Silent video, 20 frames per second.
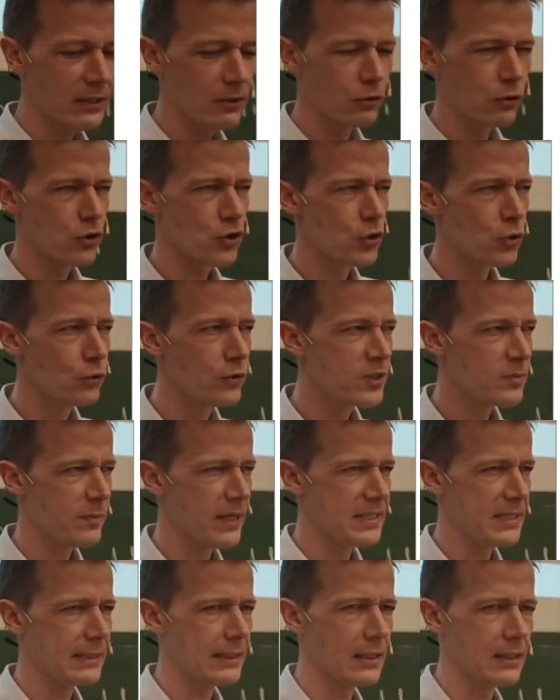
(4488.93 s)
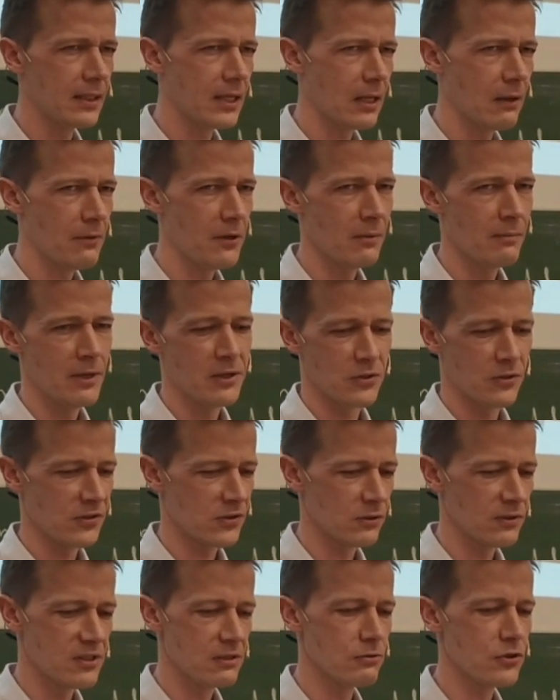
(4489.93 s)
to choose basically the carrier measure, so
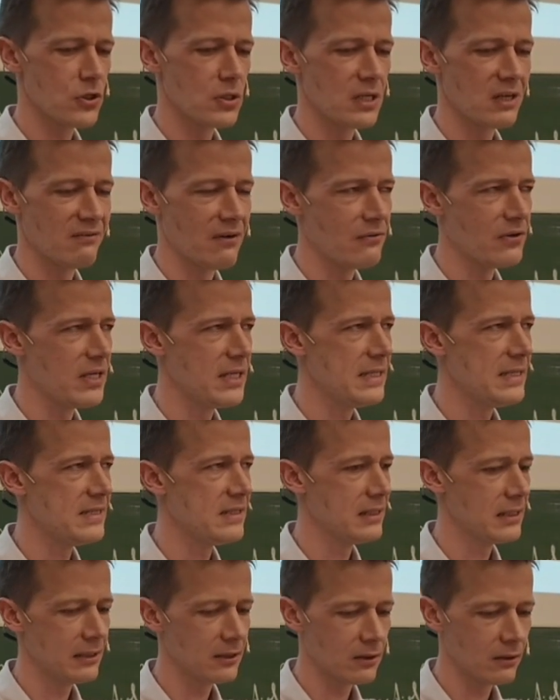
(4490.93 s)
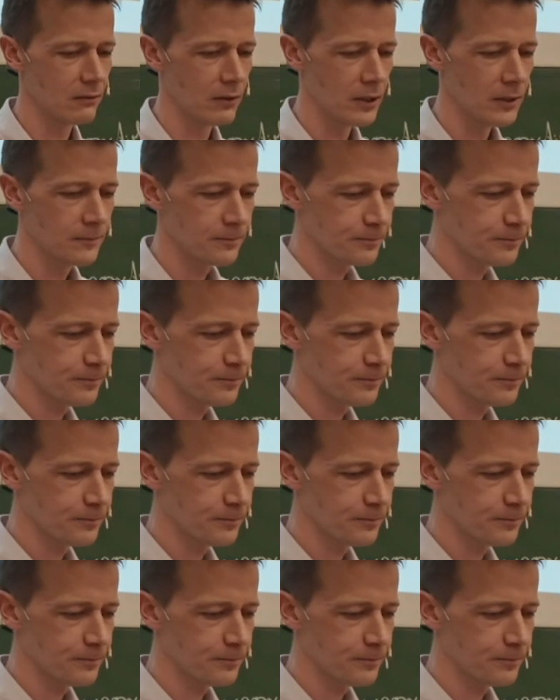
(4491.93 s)
it's usually a very easy integral.